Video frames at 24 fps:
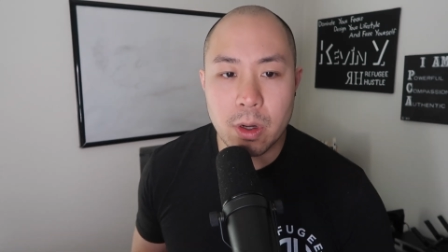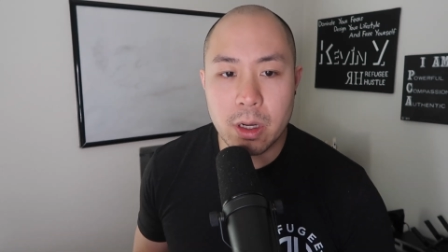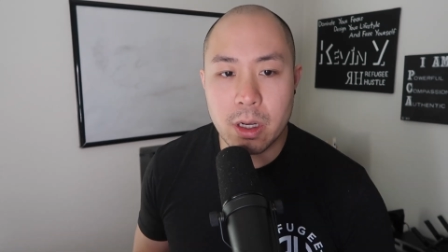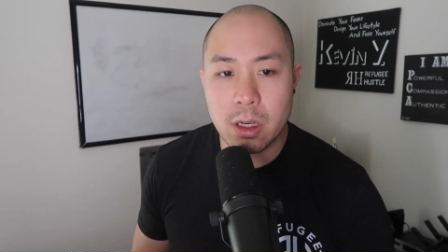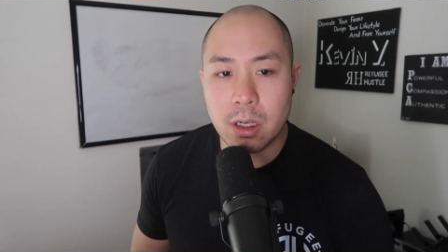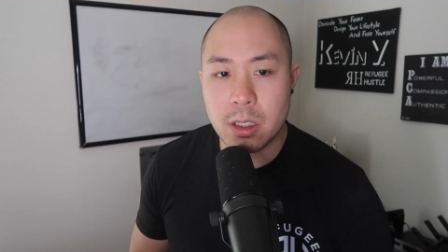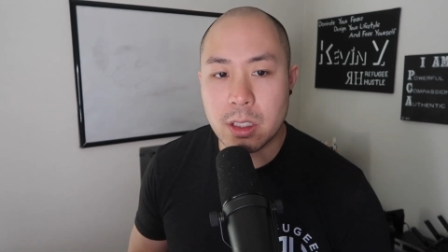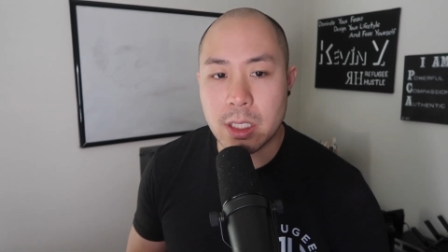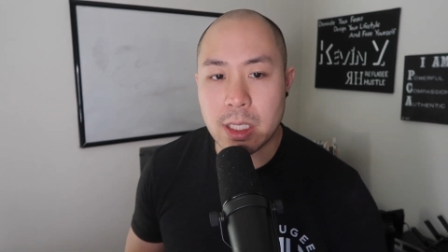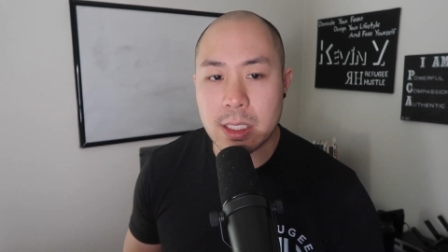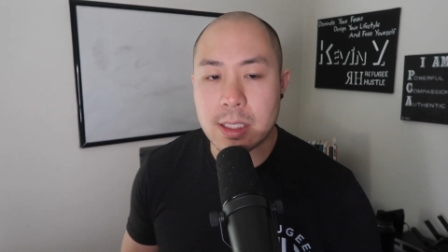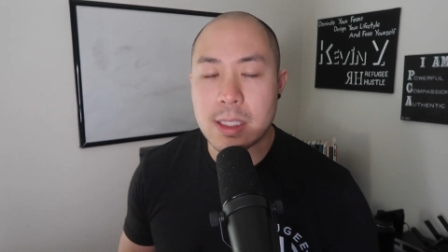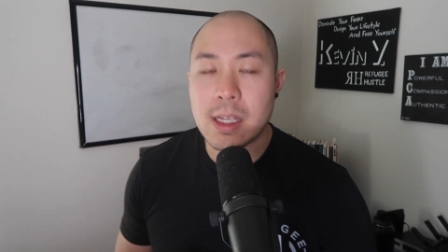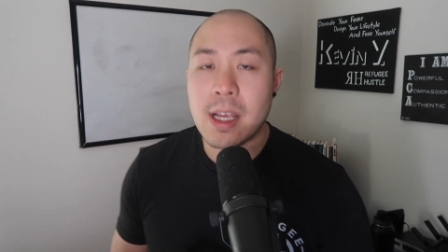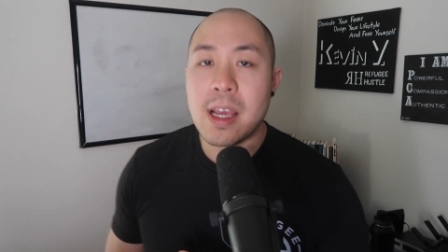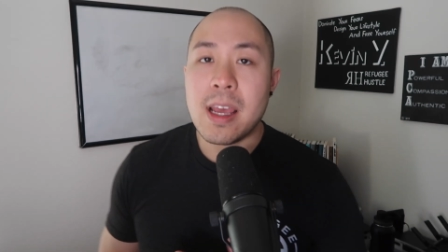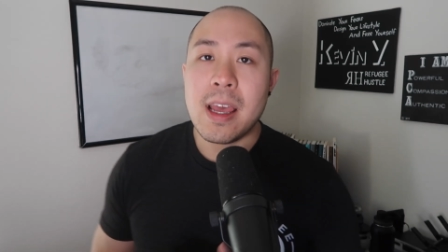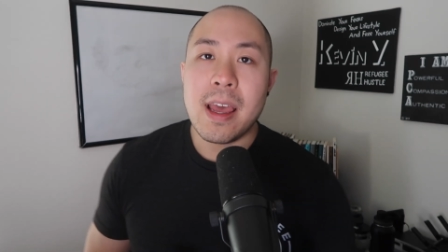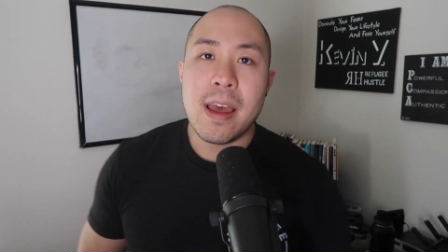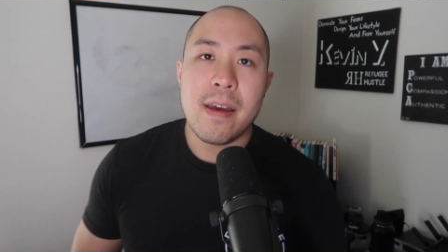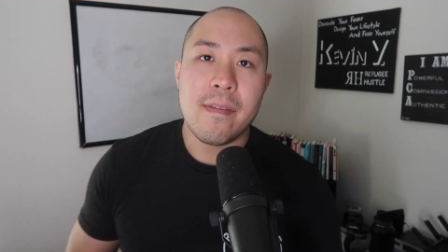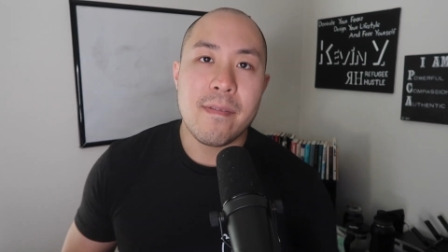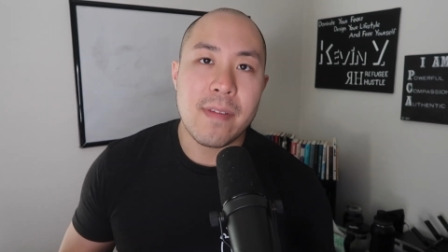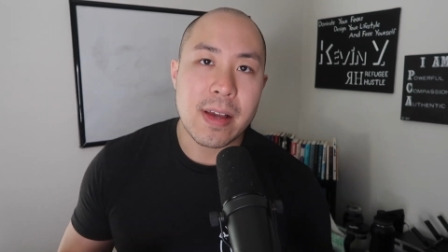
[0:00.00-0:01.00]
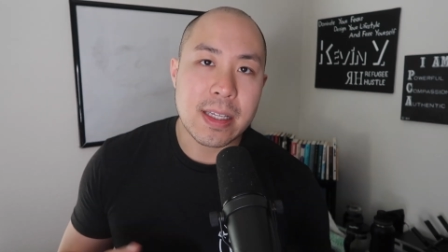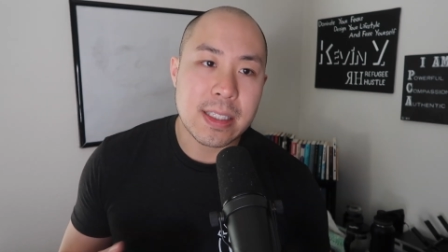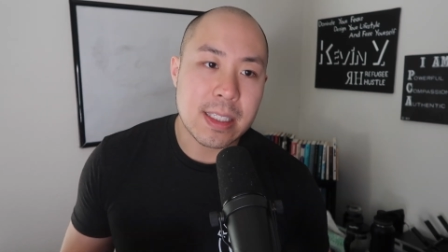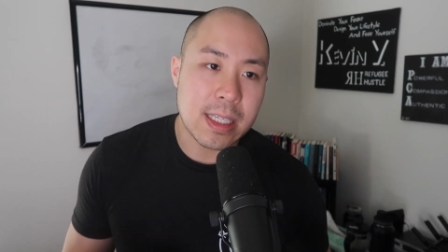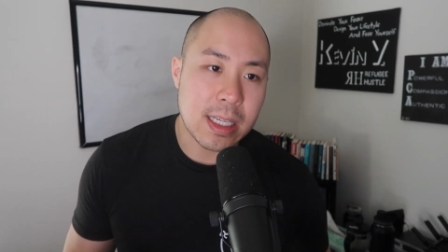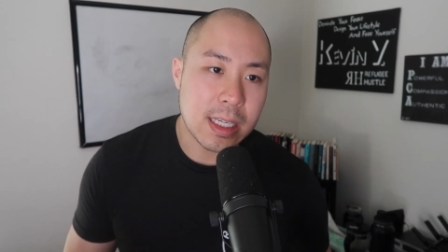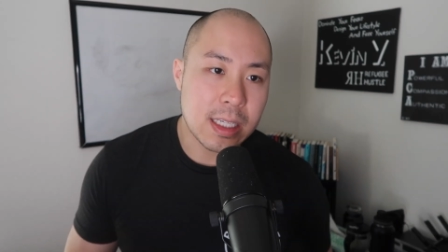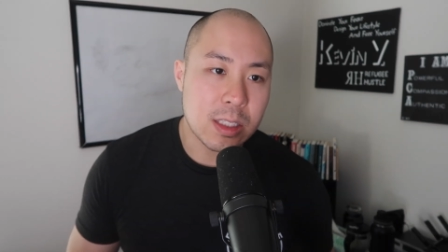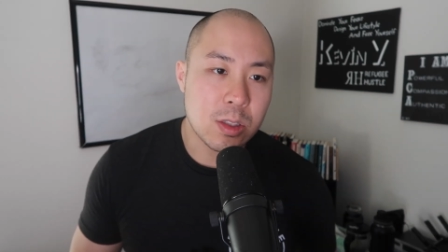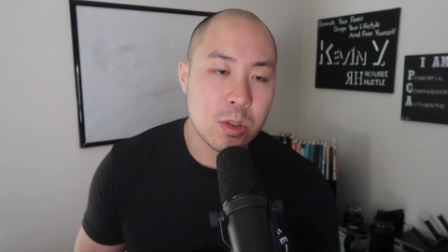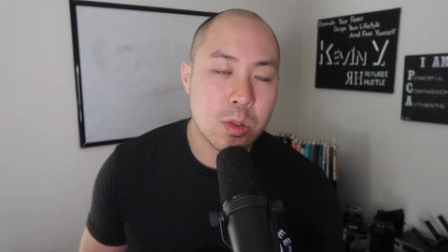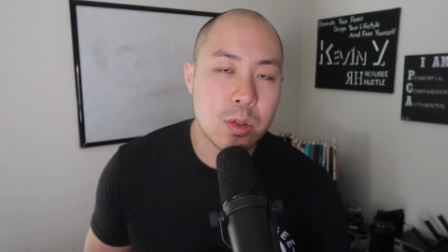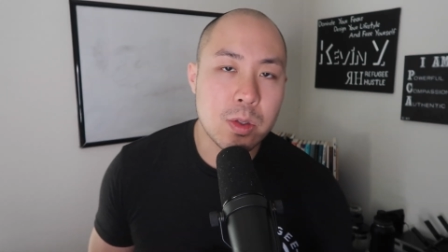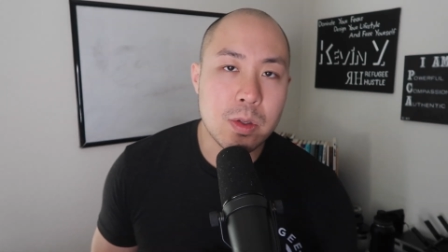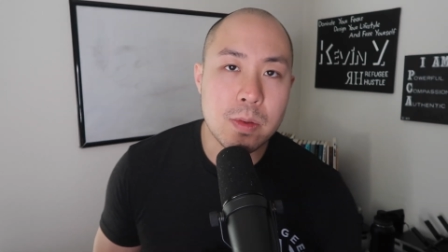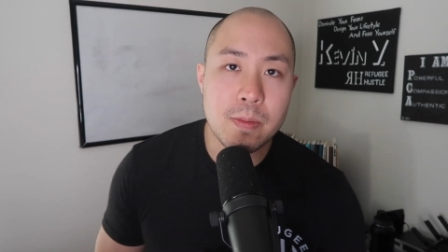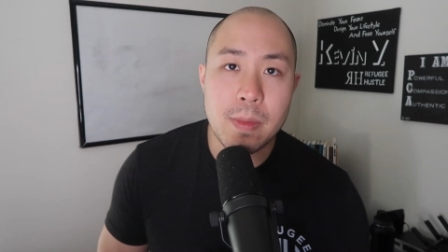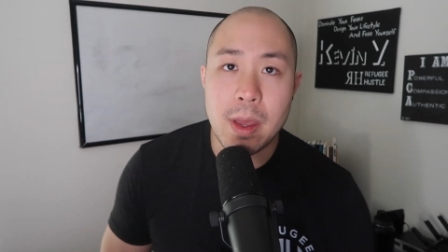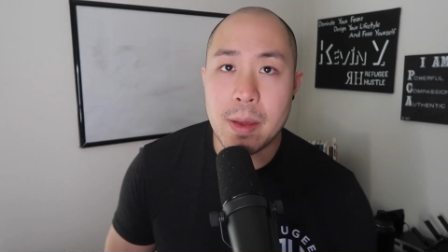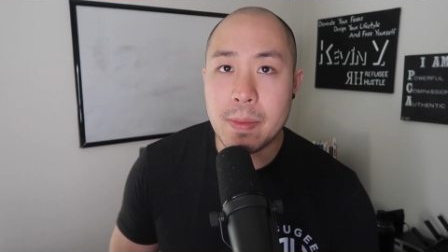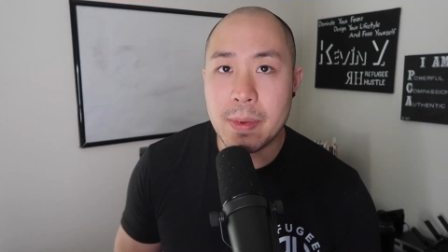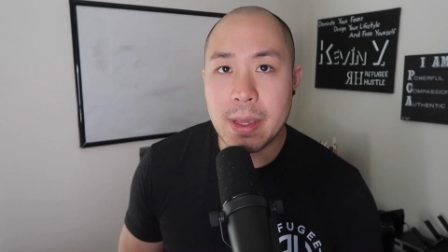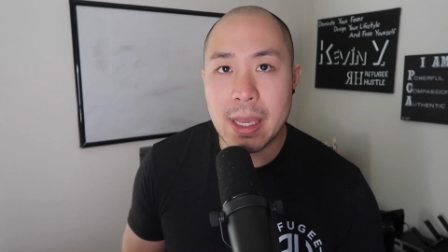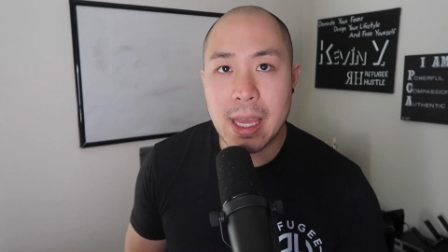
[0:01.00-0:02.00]
where you're just investing
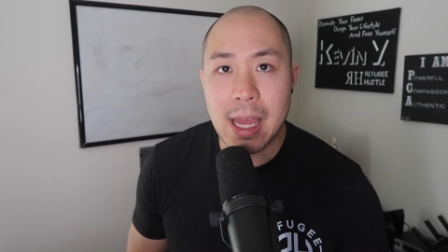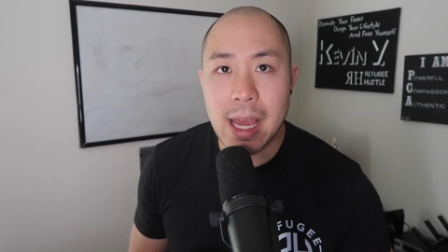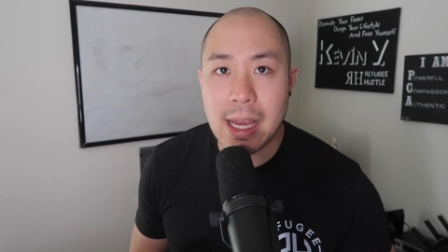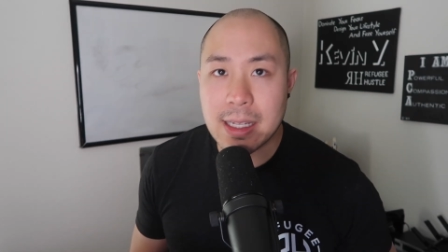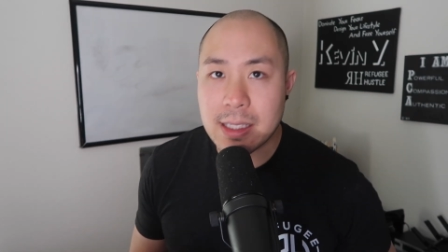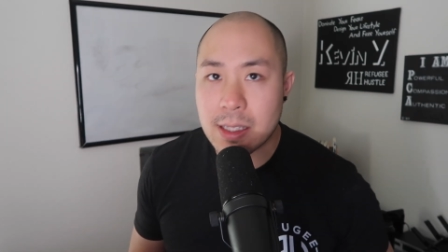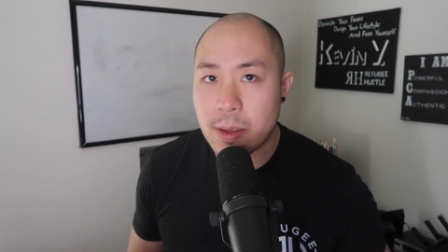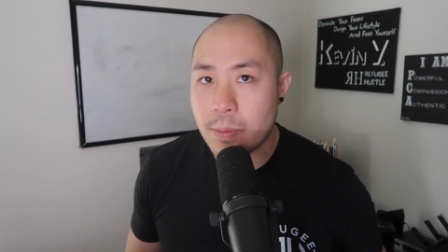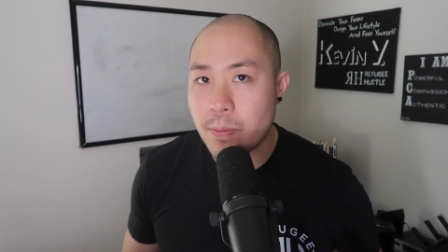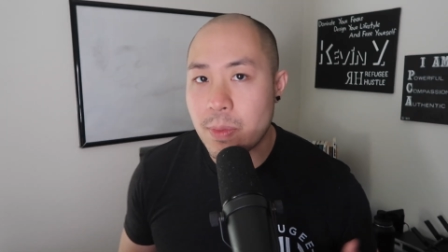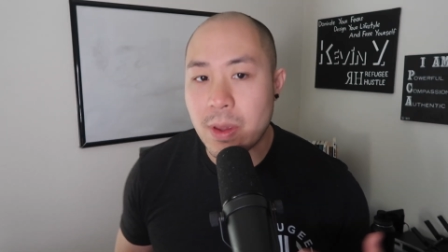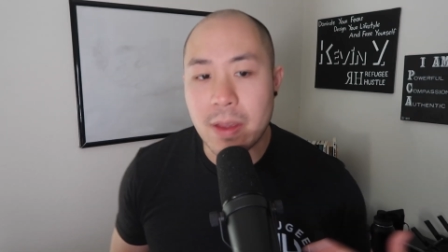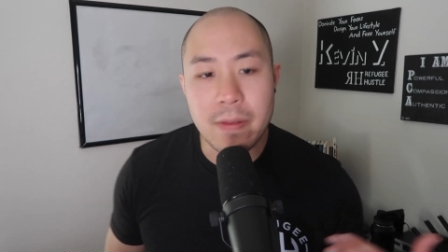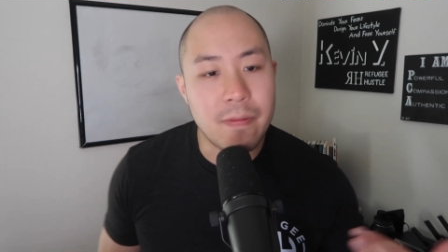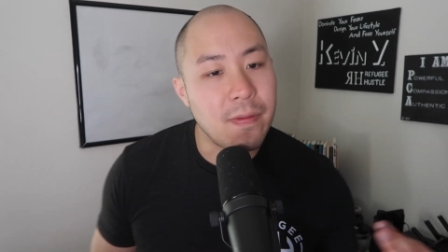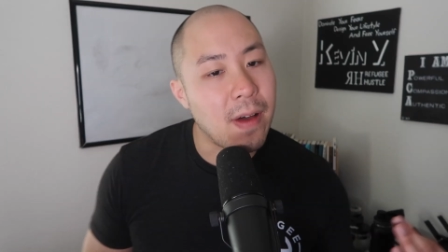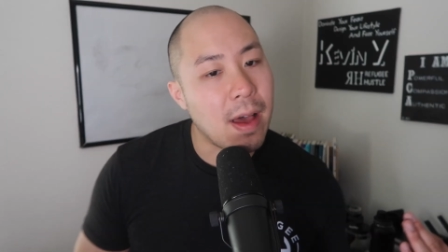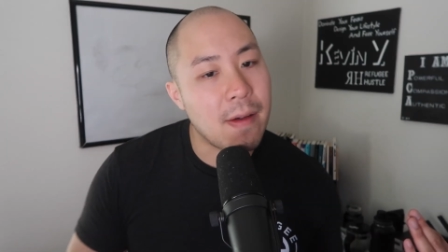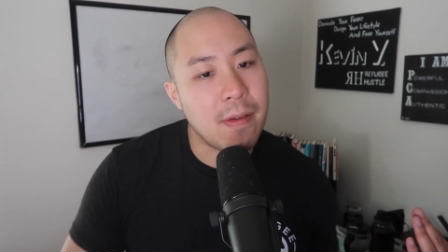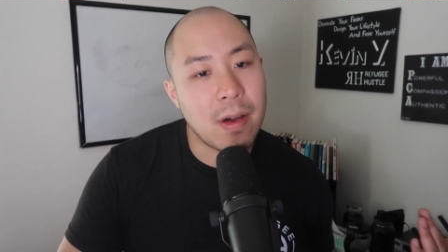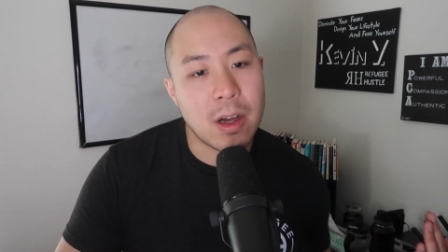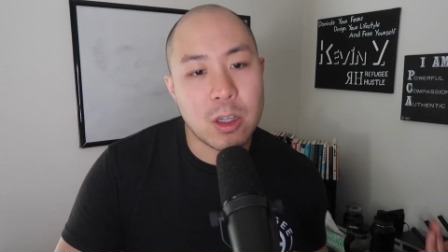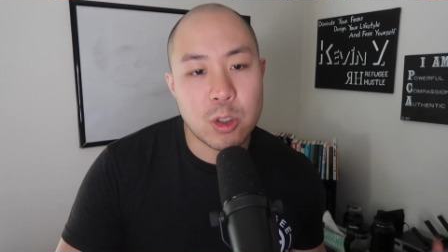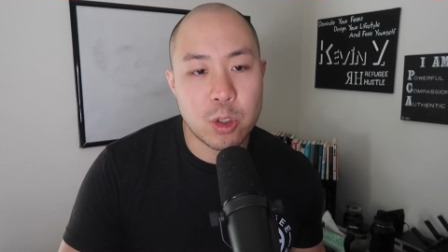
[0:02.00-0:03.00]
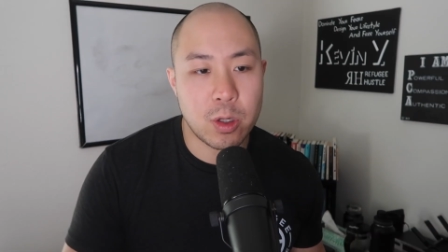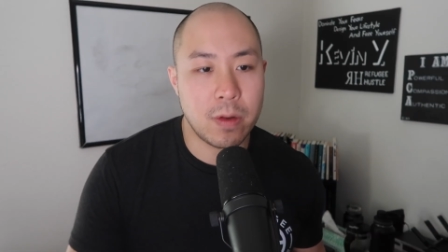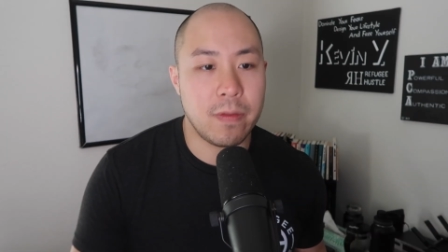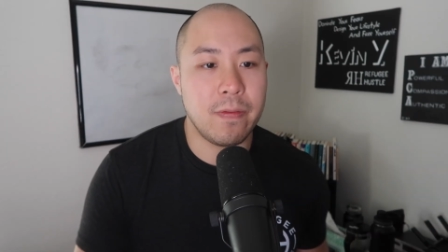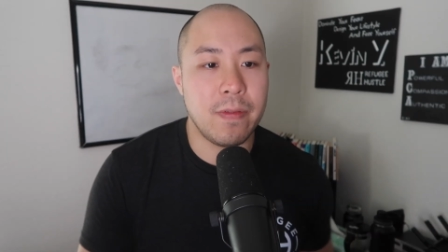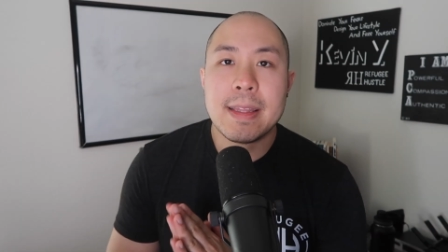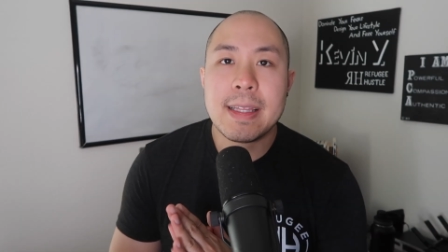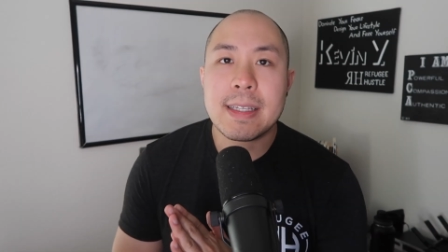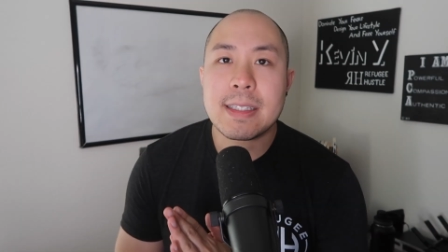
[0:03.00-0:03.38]
into maybe a S&P 500.